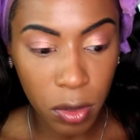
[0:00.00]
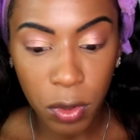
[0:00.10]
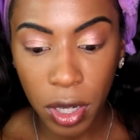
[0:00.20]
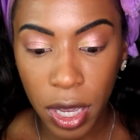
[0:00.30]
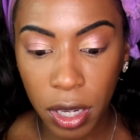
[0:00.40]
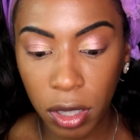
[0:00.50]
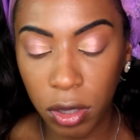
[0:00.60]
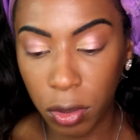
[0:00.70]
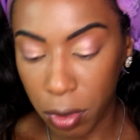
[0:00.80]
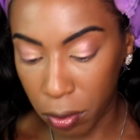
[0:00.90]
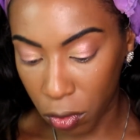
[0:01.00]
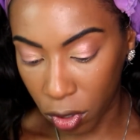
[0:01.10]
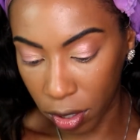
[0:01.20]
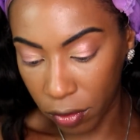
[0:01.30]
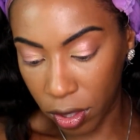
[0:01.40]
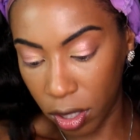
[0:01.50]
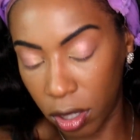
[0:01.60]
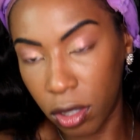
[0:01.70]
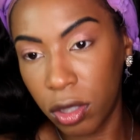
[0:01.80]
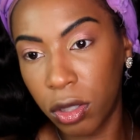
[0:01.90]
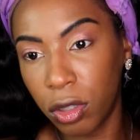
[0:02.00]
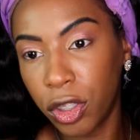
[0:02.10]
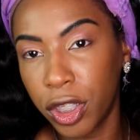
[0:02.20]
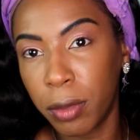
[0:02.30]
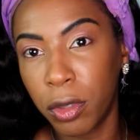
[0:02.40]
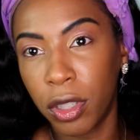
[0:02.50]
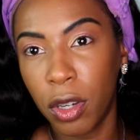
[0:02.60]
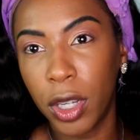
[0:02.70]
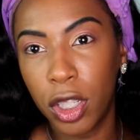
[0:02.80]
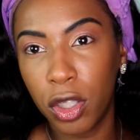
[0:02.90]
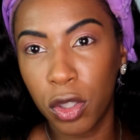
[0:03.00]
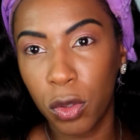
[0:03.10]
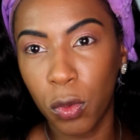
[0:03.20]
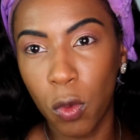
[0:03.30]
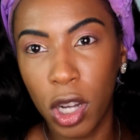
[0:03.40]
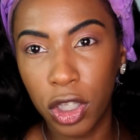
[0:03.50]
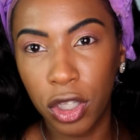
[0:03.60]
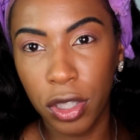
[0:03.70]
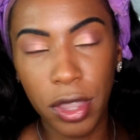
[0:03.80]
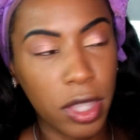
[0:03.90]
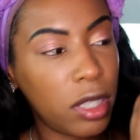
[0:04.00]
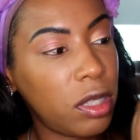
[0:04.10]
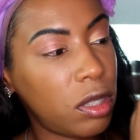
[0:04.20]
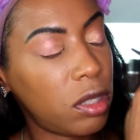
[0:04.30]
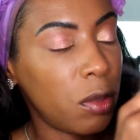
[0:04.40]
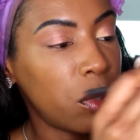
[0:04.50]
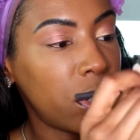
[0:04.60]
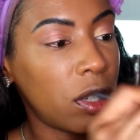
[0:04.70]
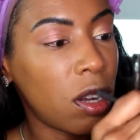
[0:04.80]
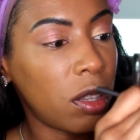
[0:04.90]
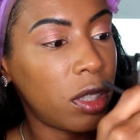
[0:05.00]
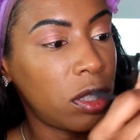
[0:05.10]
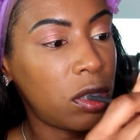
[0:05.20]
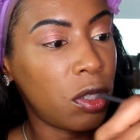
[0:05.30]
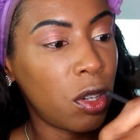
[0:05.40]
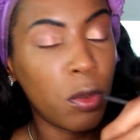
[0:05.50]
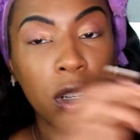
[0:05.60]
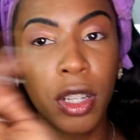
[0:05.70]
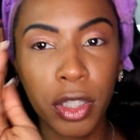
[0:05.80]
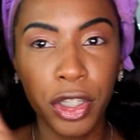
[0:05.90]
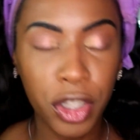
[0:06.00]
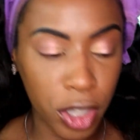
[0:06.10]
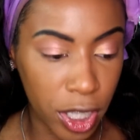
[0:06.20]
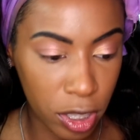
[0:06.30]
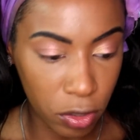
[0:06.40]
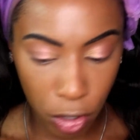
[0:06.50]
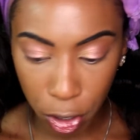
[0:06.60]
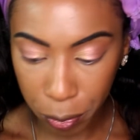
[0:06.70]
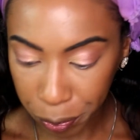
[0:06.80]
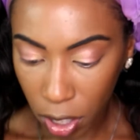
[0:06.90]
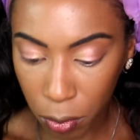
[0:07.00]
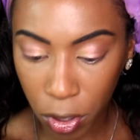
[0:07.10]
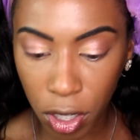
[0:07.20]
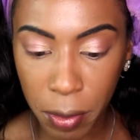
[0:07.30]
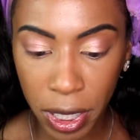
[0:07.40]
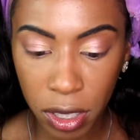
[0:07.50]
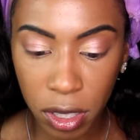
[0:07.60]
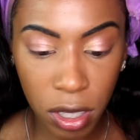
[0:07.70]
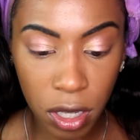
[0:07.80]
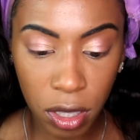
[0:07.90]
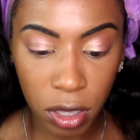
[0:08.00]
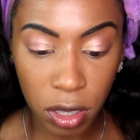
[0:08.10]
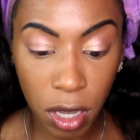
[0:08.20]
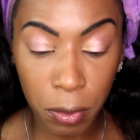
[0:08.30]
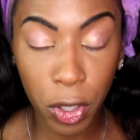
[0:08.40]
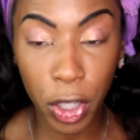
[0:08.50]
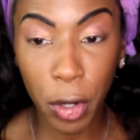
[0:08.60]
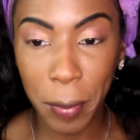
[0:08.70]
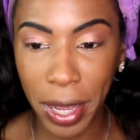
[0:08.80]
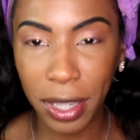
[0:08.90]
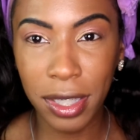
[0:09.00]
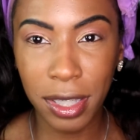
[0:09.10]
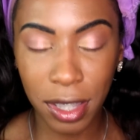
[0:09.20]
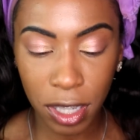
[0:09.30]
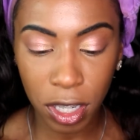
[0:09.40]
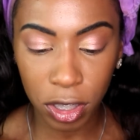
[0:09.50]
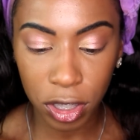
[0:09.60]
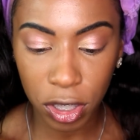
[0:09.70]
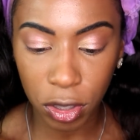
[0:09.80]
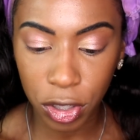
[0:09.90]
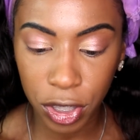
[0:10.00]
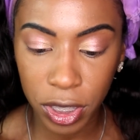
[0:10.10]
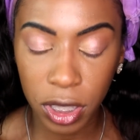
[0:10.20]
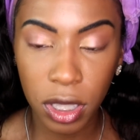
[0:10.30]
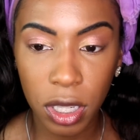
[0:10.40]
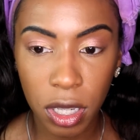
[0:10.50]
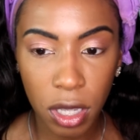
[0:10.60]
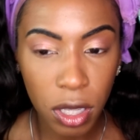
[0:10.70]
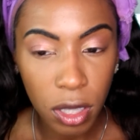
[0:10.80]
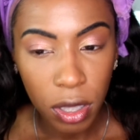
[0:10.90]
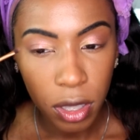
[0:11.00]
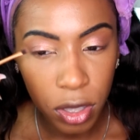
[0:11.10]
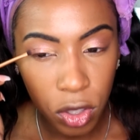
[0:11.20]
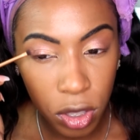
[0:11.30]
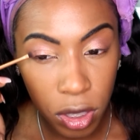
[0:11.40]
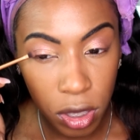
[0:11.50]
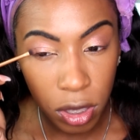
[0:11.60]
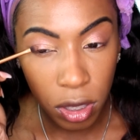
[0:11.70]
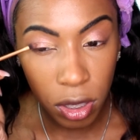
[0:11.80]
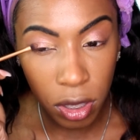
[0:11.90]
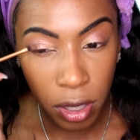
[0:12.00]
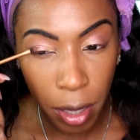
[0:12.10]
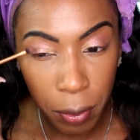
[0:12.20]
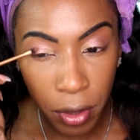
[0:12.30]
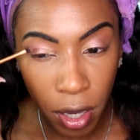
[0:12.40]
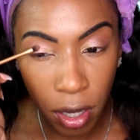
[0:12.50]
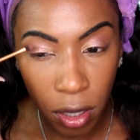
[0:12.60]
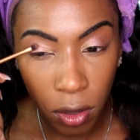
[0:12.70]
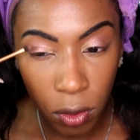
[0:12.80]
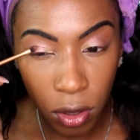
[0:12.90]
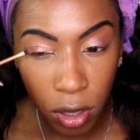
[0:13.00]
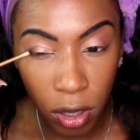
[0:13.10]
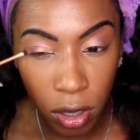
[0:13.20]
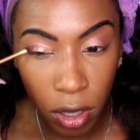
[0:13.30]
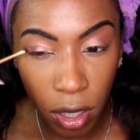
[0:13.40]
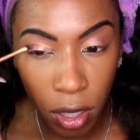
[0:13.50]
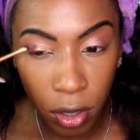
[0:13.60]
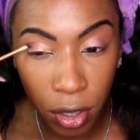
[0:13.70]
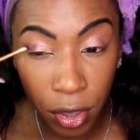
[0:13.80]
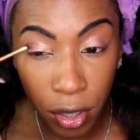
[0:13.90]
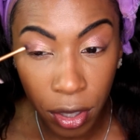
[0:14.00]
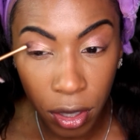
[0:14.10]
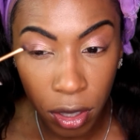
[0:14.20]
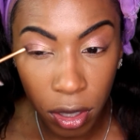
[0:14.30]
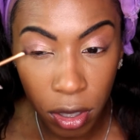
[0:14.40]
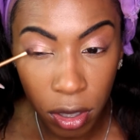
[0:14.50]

I want to add a little bit more of the sultry, I'm going to go ahead and swatch this. We're going to call this No Color Transfer. I'm going to go back into the color. I'm going to go back into the color sultry and just tap that on the outer third.